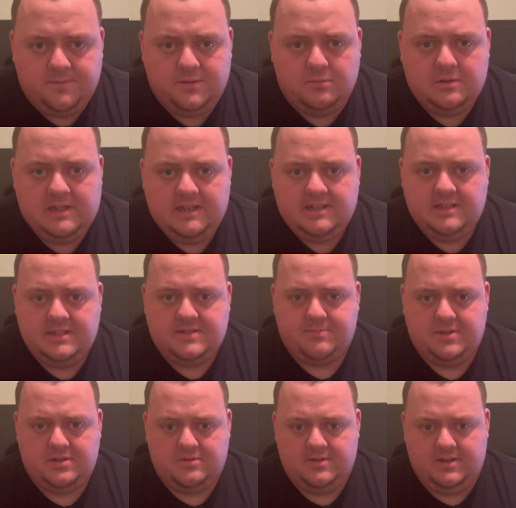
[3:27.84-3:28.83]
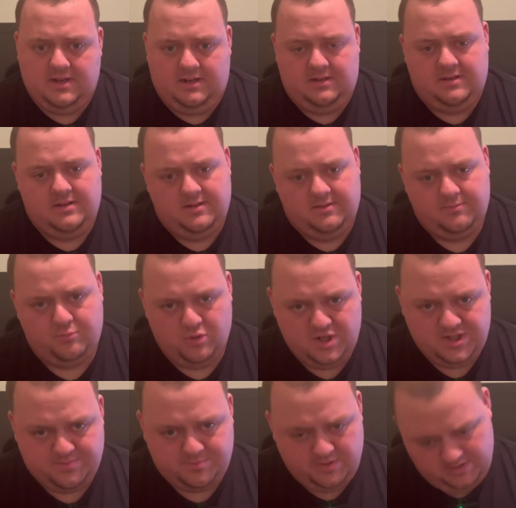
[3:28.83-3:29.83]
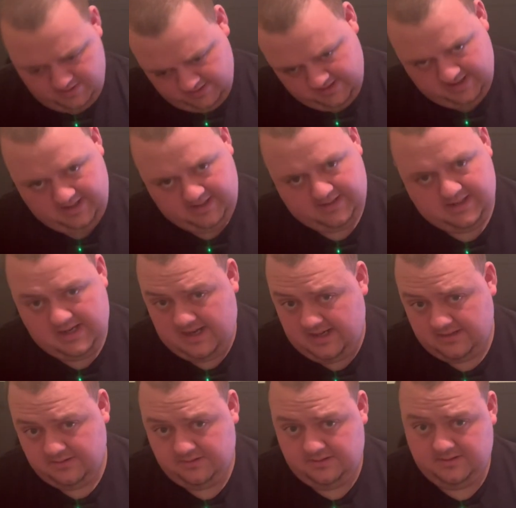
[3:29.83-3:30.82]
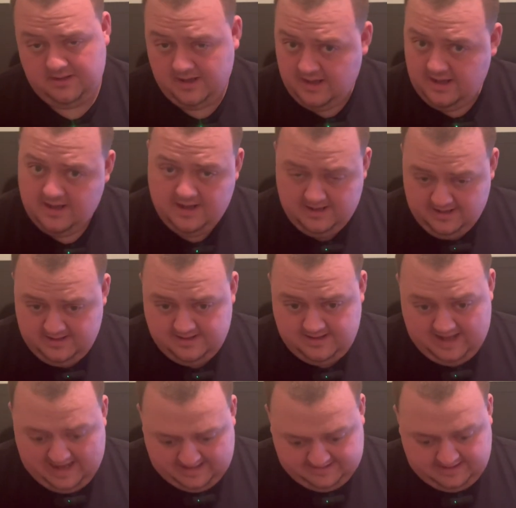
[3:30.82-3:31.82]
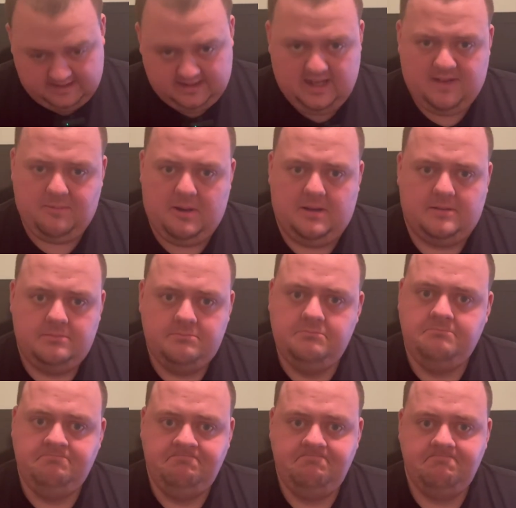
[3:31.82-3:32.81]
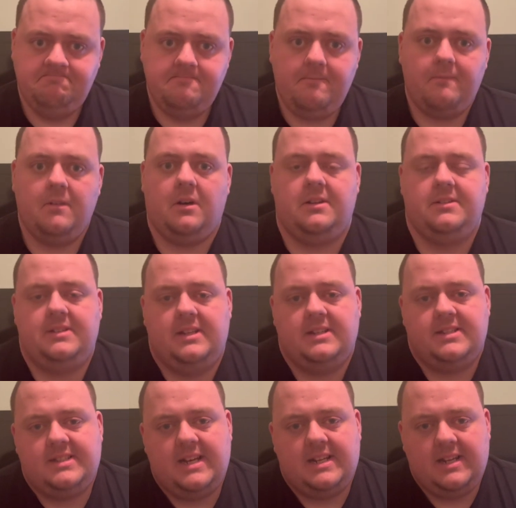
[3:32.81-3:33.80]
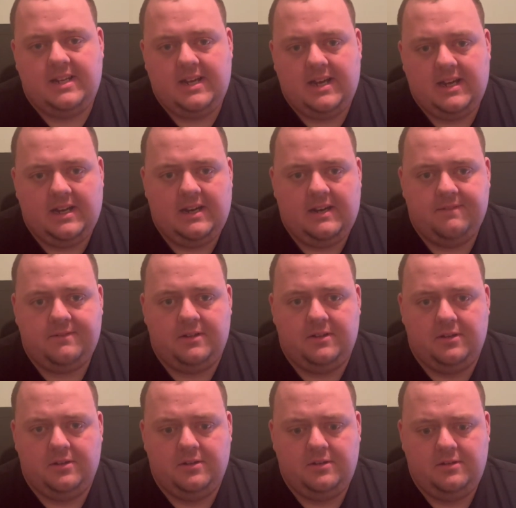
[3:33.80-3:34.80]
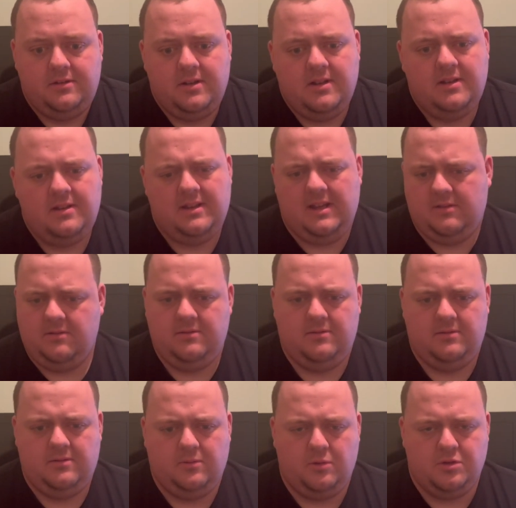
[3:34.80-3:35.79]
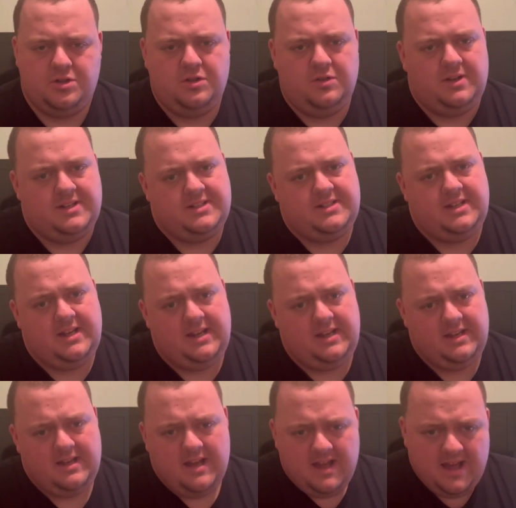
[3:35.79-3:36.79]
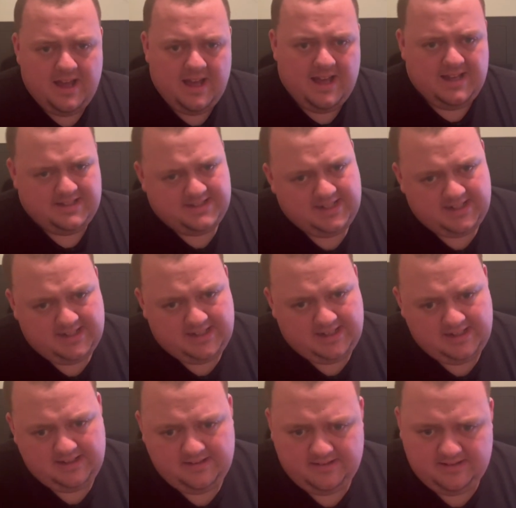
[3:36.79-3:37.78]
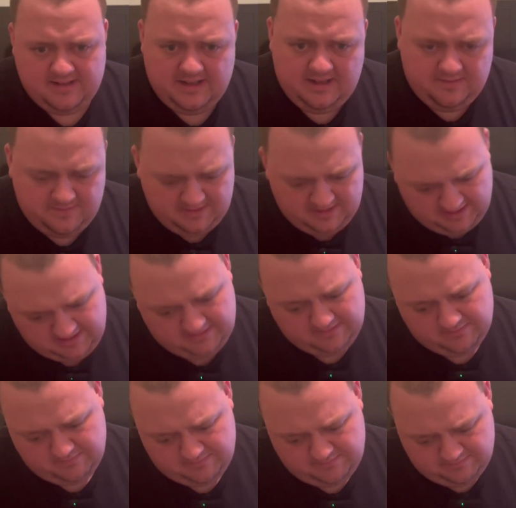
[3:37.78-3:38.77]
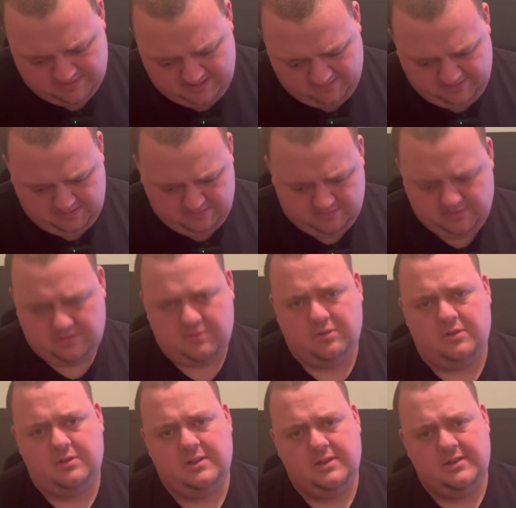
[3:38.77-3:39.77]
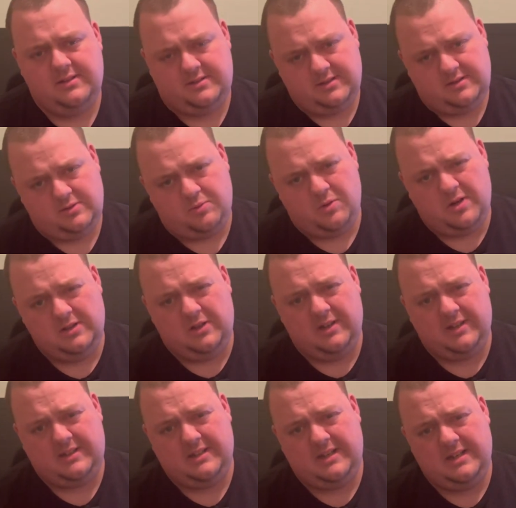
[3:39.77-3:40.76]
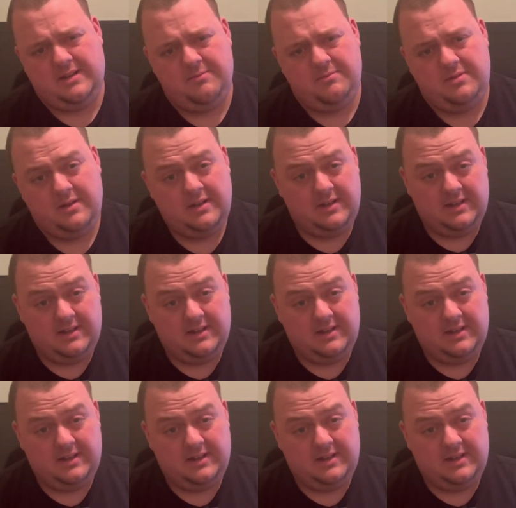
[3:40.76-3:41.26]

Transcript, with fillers: of the week is between Brisbane and Carlton at the Gabba on the Saturday afternoon, or should I say Saturday evening, whatever you want to call it. It's a twilight game.